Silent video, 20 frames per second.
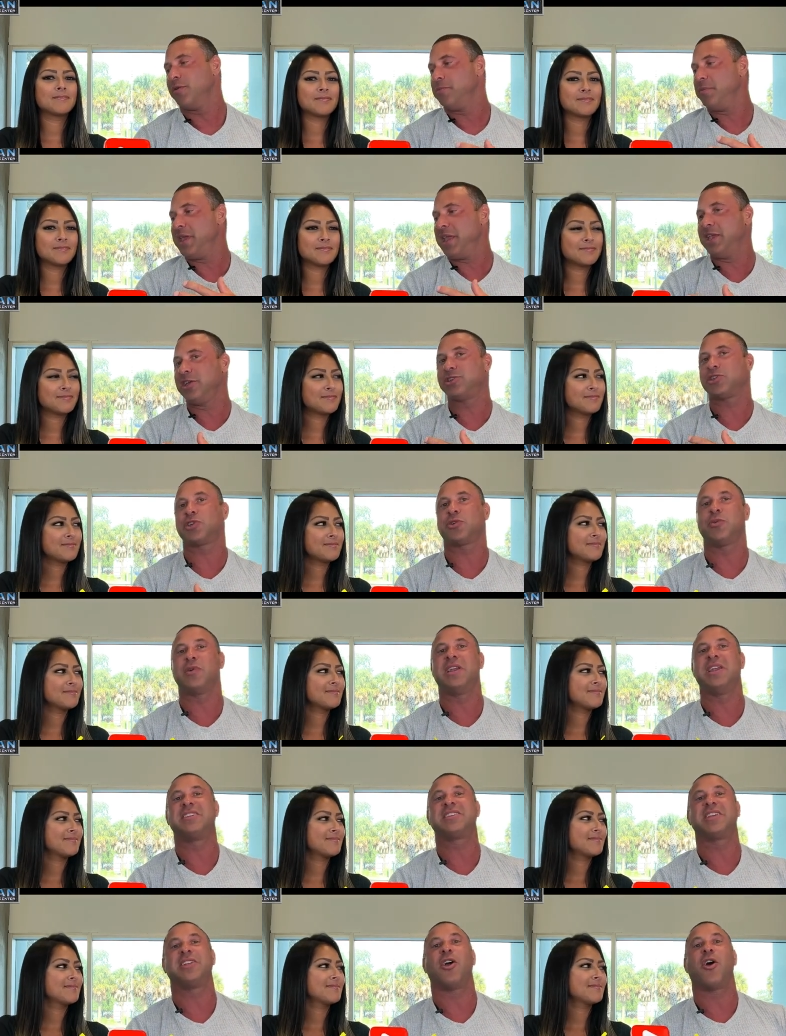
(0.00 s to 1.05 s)
Speaker 1: with me,
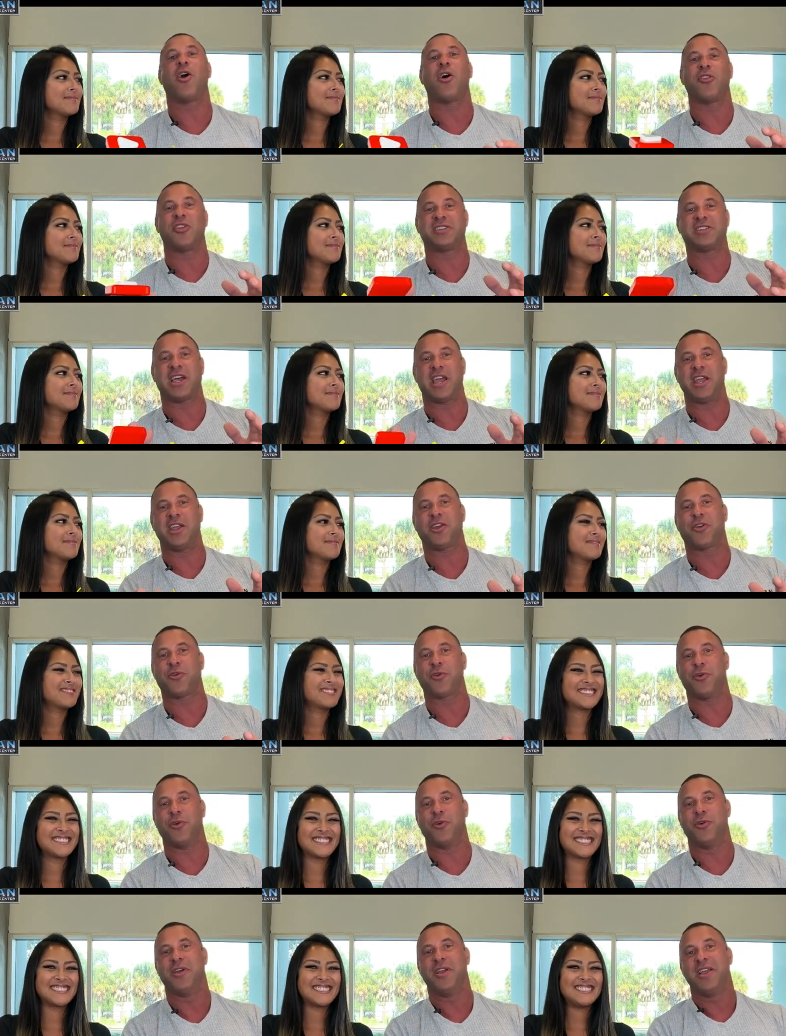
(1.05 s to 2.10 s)
Sharisse, and all the Titan
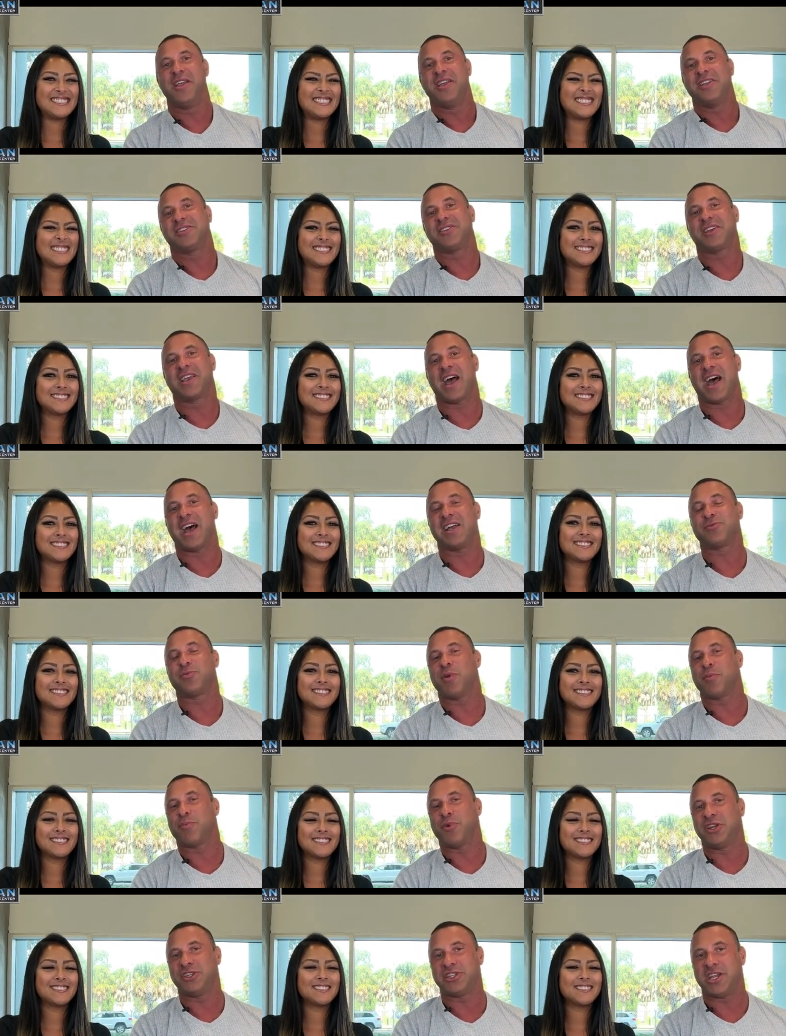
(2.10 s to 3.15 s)
crew. So guys,
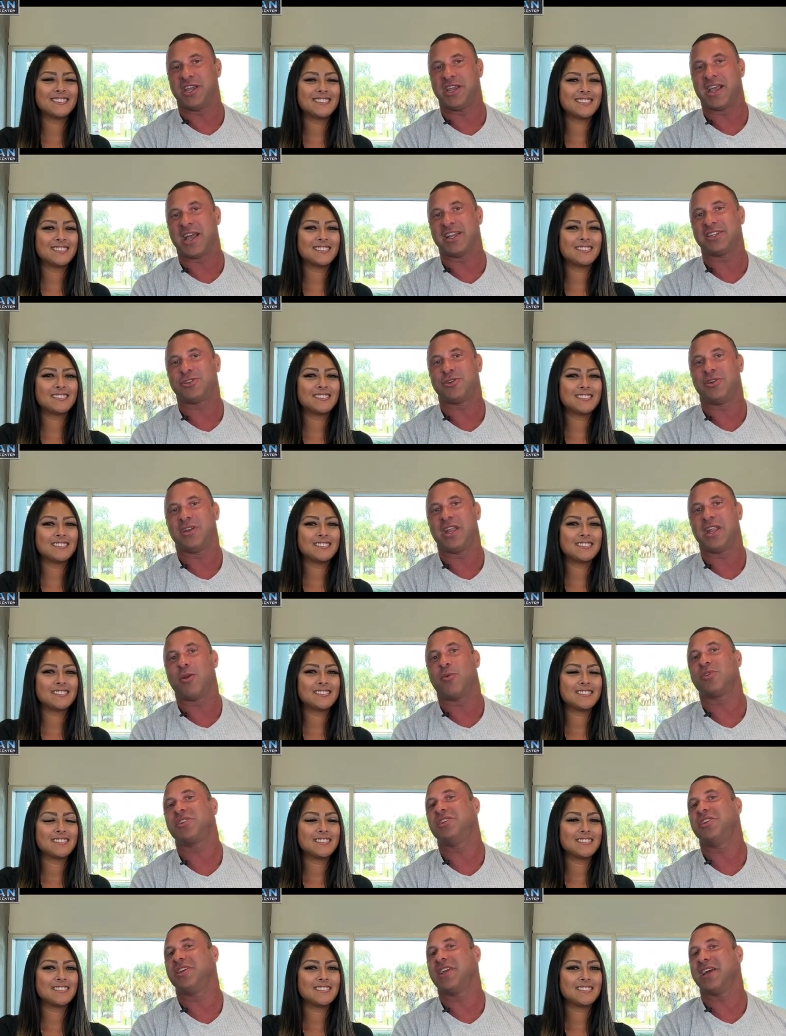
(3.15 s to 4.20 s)
we appreciate you guys tuning in, and
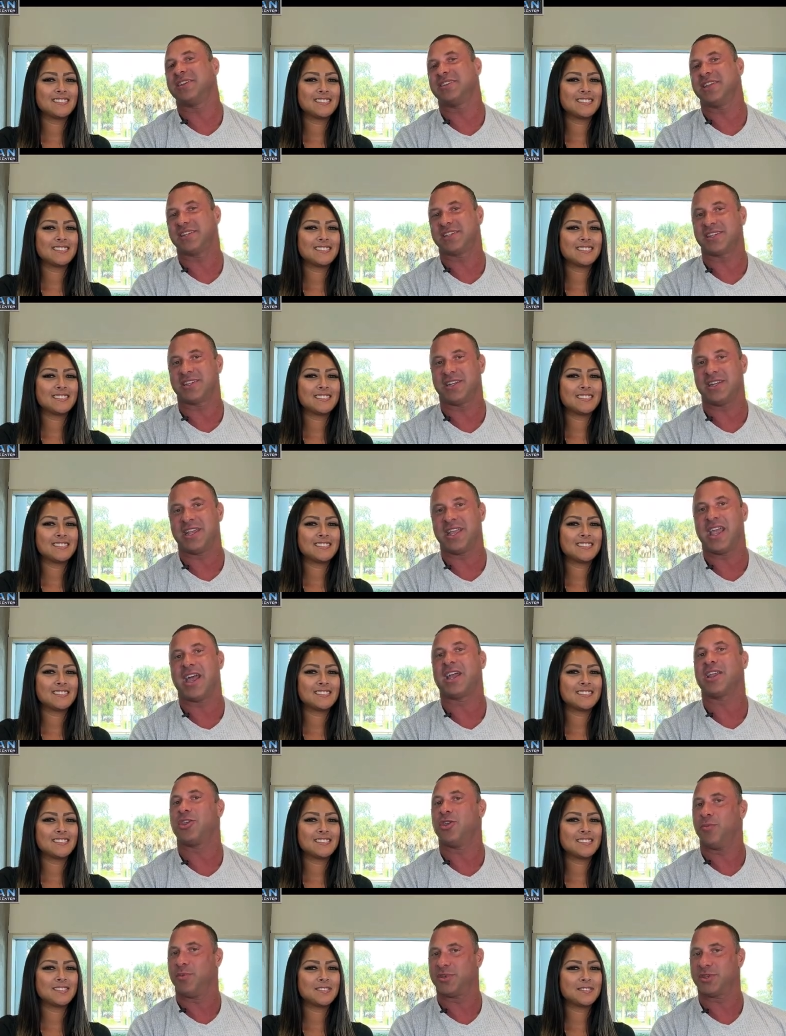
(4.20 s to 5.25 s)
we'll see you guys next Sunday
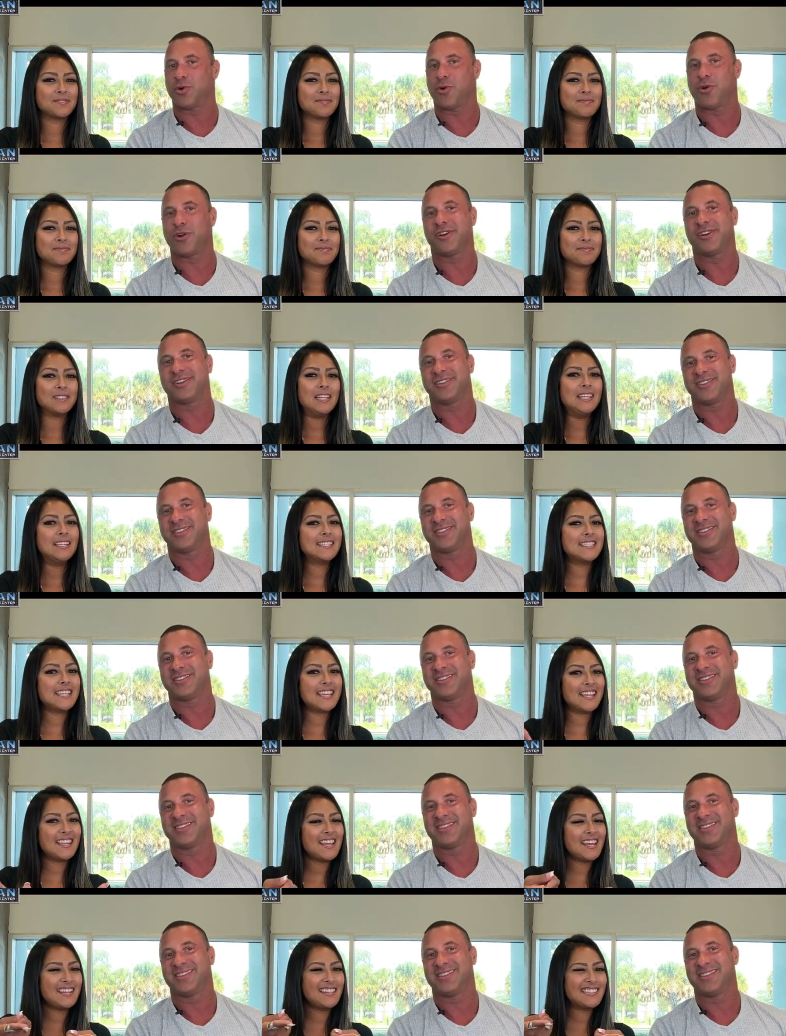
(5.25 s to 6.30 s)
on Cupid's Corner.
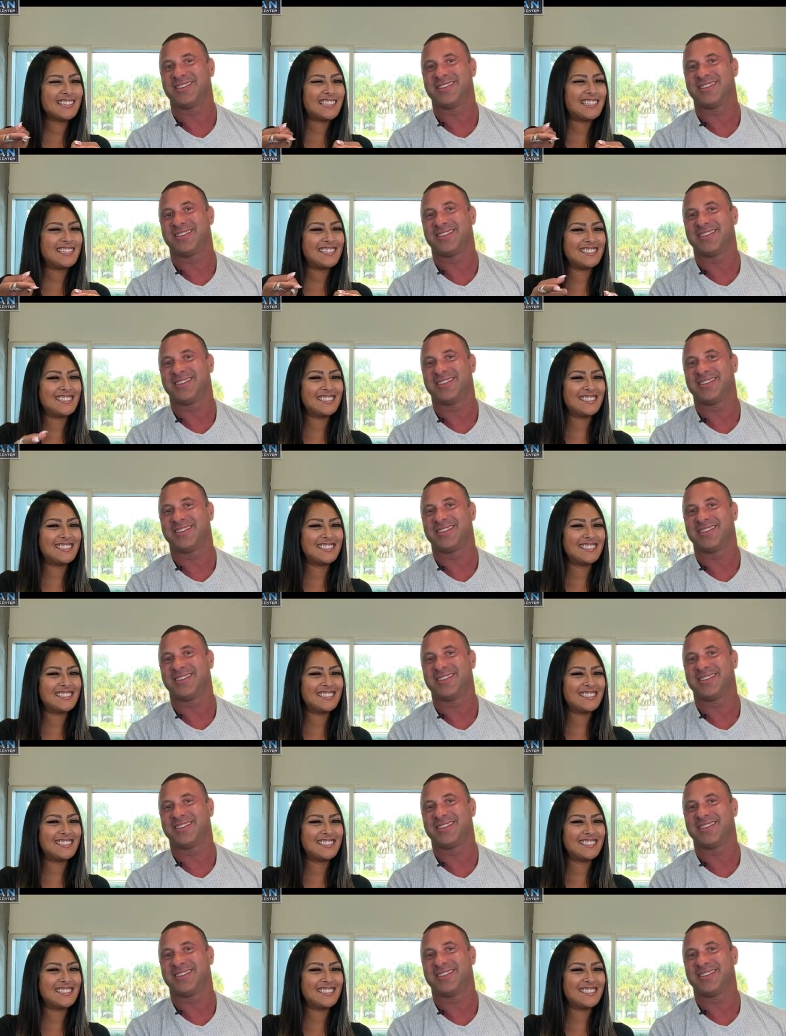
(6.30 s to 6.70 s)
Speaker 2: See you then.